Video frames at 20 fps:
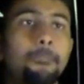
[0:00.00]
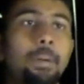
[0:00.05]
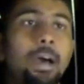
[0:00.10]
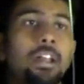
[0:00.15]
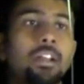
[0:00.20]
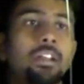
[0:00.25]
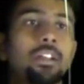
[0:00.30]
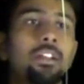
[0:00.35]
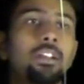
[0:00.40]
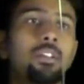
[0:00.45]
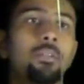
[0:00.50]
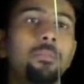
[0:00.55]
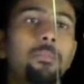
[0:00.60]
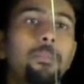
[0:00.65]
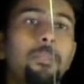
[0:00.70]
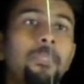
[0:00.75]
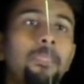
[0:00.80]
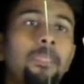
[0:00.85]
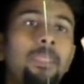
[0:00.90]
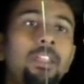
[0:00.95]
parallel.
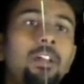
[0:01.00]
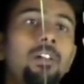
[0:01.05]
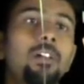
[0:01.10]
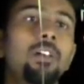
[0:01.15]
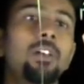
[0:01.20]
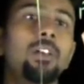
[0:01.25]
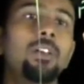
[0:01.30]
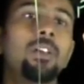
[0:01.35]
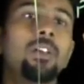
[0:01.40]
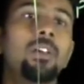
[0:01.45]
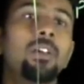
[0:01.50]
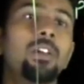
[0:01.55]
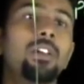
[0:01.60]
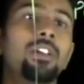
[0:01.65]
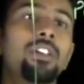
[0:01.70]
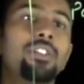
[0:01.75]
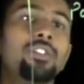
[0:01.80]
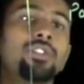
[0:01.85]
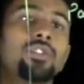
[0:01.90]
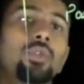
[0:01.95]

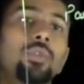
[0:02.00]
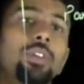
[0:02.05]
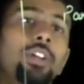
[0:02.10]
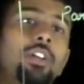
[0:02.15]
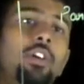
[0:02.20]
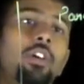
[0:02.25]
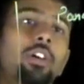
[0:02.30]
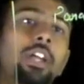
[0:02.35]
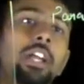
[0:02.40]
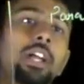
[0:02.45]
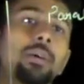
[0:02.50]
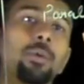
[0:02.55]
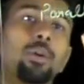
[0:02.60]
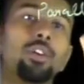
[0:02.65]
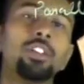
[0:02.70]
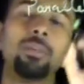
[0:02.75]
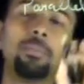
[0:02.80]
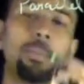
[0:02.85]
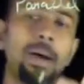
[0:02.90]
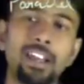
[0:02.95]
So we are talking
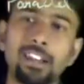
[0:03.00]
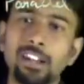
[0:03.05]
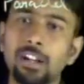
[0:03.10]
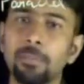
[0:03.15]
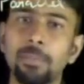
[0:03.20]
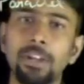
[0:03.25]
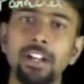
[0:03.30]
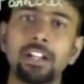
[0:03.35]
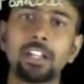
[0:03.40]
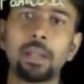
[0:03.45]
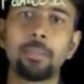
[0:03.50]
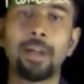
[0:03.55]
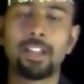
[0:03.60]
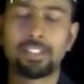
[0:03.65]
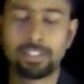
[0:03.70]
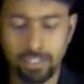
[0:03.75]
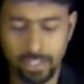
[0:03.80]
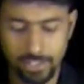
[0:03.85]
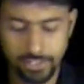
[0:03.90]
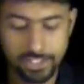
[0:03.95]
about the parallel plate
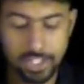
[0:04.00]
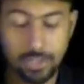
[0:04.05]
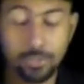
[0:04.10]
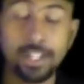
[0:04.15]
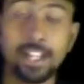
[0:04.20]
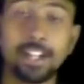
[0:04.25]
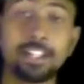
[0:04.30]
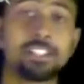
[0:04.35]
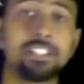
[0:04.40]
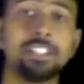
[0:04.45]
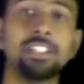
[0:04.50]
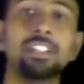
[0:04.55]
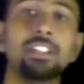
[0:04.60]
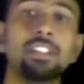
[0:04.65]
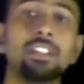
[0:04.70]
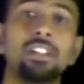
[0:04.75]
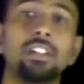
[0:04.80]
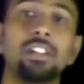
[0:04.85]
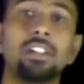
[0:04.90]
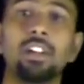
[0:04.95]
capacitors that we had
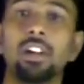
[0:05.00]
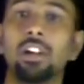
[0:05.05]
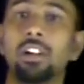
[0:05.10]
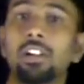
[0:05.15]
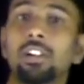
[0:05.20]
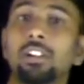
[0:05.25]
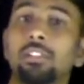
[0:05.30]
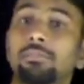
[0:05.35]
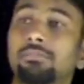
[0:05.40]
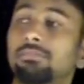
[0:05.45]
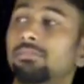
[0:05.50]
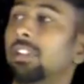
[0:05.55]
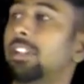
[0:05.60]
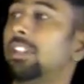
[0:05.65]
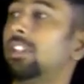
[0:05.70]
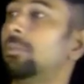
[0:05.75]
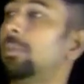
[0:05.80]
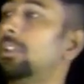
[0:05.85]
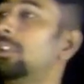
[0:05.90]
seen in the